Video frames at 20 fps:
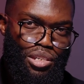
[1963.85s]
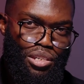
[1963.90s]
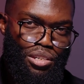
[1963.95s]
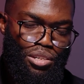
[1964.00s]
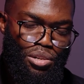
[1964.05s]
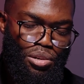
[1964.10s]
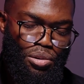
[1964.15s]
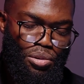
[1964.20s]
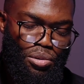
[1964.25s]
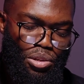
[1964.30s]

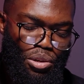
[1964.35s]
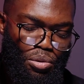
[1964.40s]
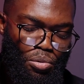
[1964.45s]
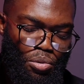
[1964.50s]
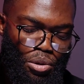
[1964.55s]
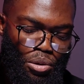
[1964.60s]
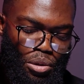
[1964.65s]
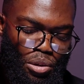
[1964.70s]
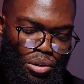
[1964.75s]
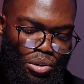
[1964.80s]
you know,
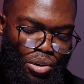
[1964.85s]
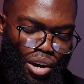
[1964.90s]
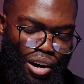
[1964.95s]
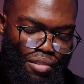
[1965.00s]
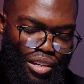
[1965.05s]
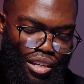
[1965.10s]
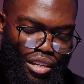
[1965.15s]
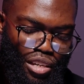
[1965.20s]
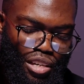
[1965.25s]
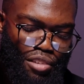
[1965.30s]
you, you have
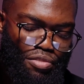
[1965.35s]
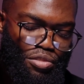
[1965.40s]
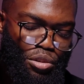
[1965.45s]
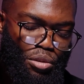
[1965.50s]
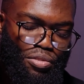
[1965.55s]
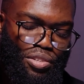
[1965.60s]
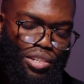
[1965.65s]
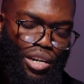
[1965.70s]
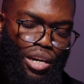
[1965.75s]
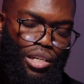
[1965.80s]
the gift
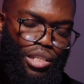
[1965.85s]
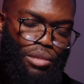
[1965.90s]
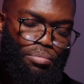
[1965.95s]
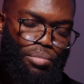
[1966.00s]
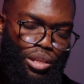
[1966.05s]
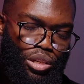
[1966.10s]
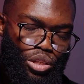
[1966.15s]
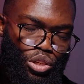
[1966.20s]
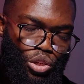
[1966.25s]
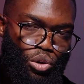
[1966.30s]
of tongues,
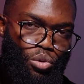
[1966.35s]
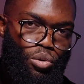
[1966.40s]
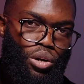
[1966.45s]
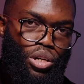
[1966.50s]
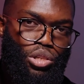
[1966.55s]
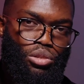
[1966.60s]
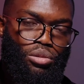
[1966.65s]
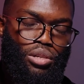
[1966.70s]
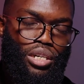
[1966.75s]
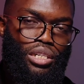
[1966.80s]
but there's no
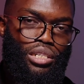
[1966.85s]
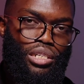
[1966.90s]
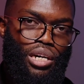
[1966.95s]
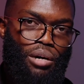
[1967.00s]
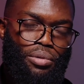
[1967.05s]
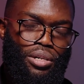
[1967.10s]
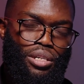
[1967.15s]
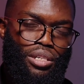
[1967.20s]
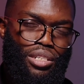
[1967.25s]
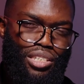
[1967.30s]
one to
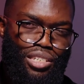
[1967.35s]
interpret.